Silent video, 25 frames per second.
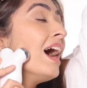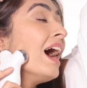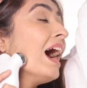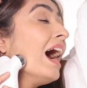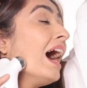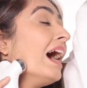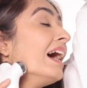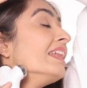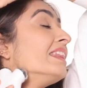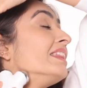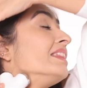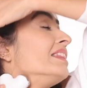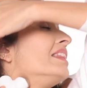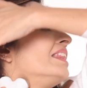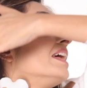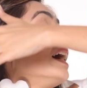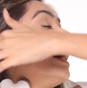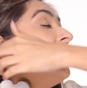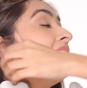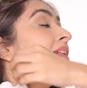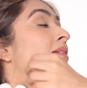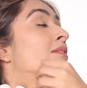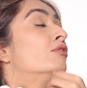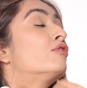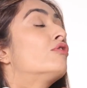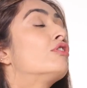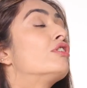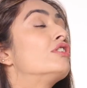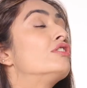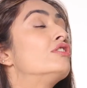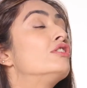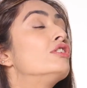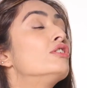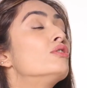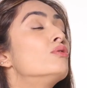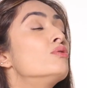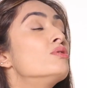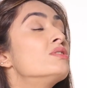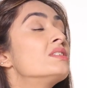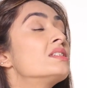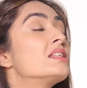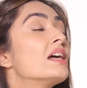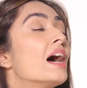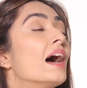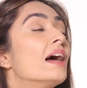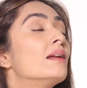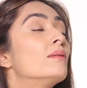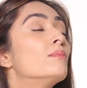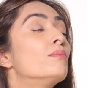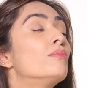and then reduce
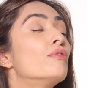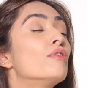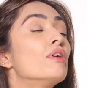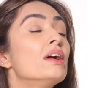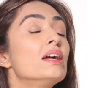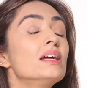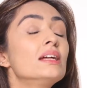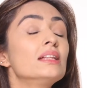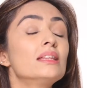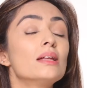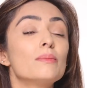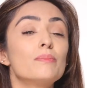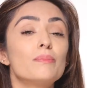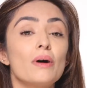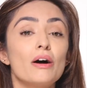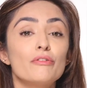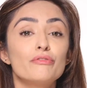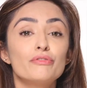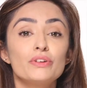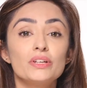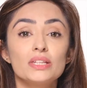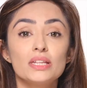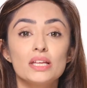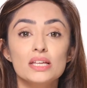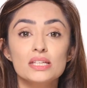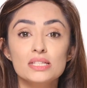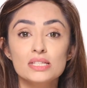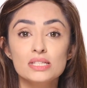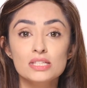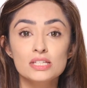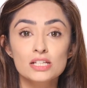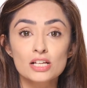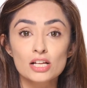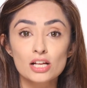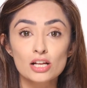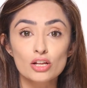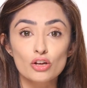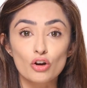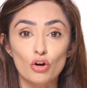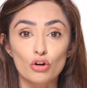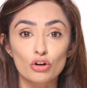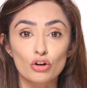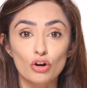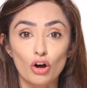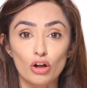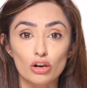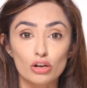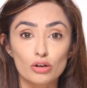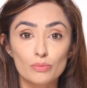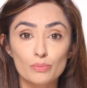and bring the puffiness till your
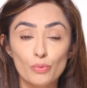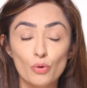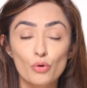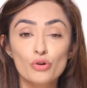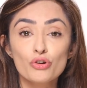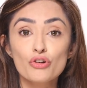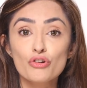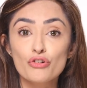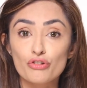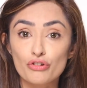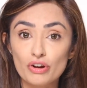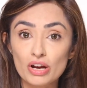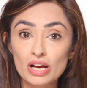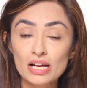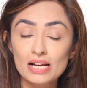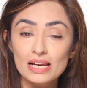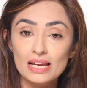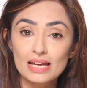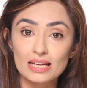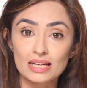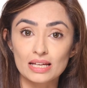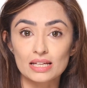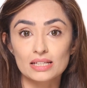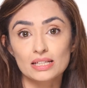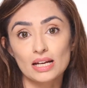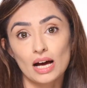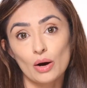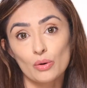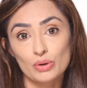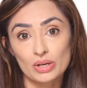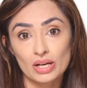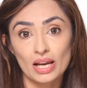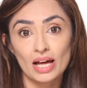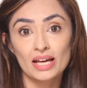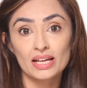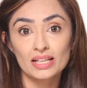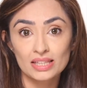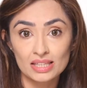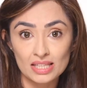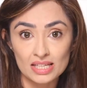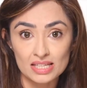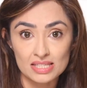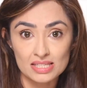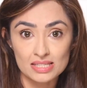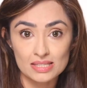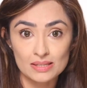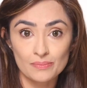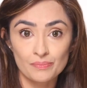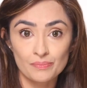collarbone, wriggling it out like this.